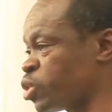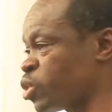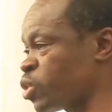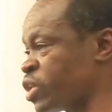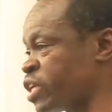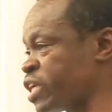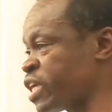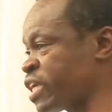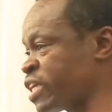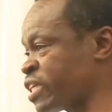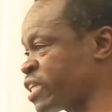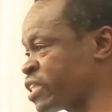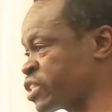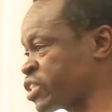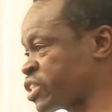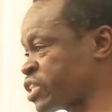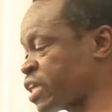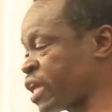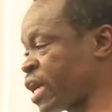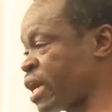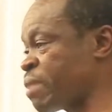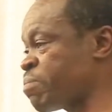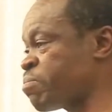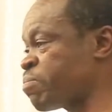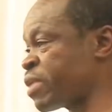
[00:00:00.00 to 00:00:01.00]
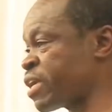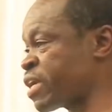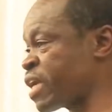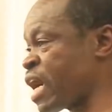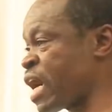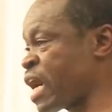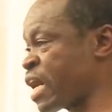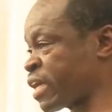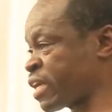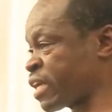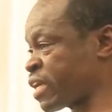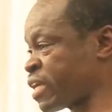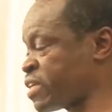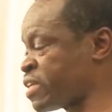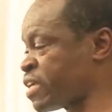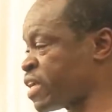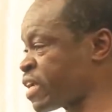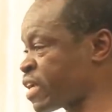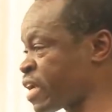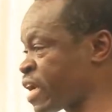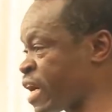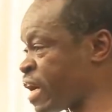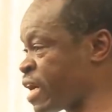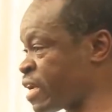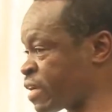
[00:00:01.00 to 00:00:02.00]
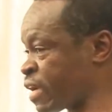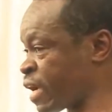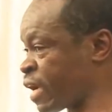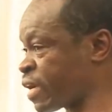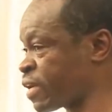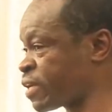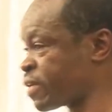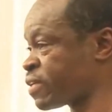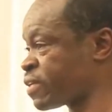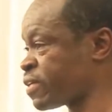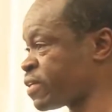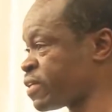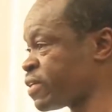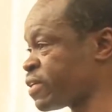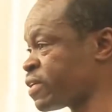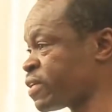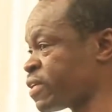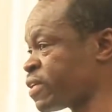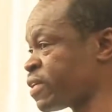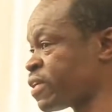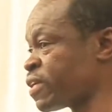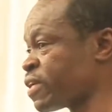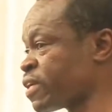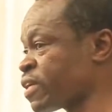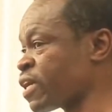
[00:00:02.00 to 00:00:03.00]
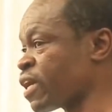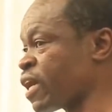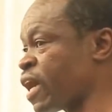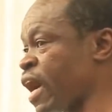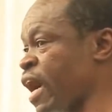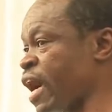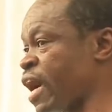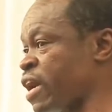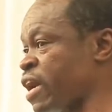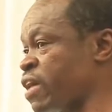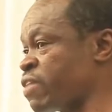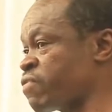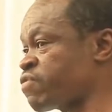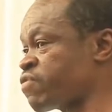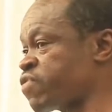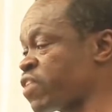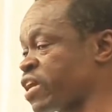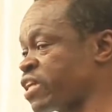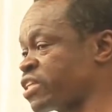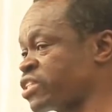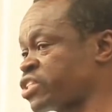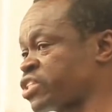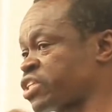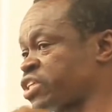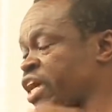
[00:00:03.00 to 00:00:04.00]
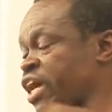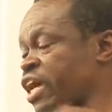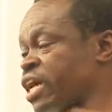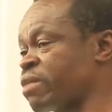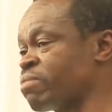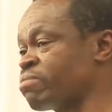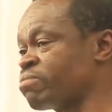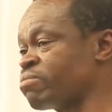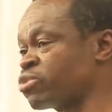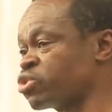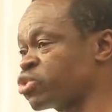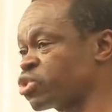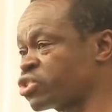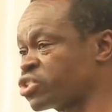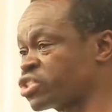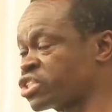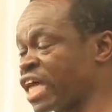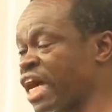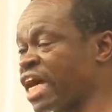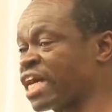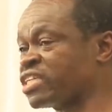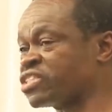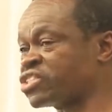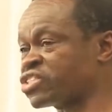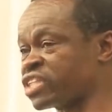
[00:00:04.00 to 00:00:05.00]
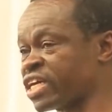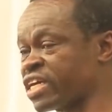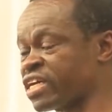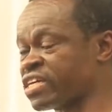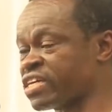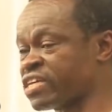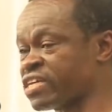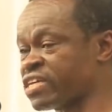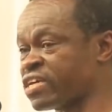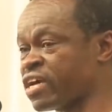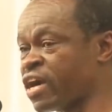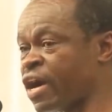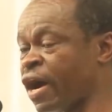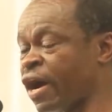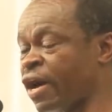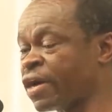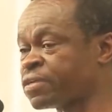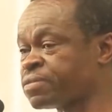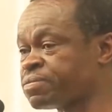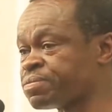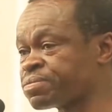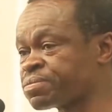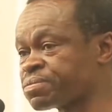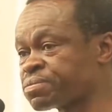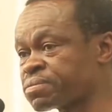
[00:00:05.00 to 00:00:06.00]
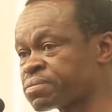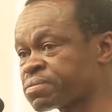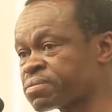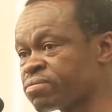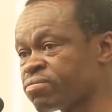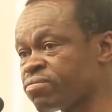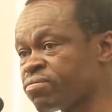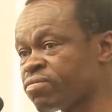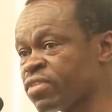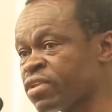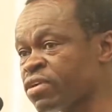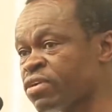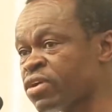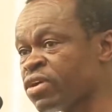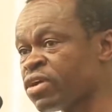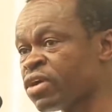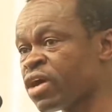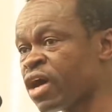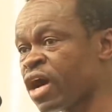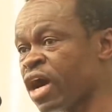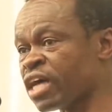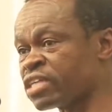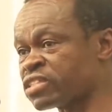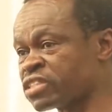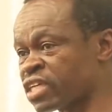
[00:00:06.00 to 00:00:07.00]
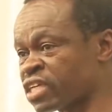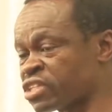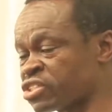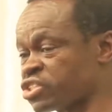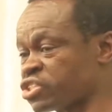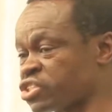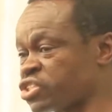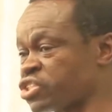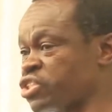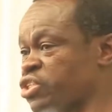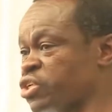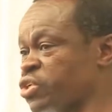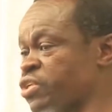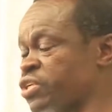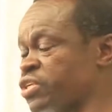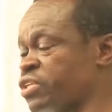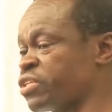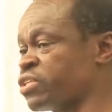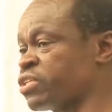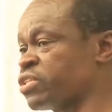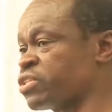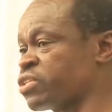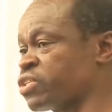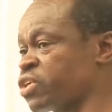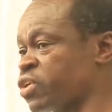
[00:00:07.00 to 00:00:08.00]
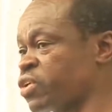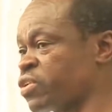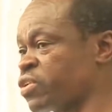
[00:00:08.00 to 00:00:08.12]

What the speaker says: Julius Kambarage Nyerere. I first came to Tanzania as a student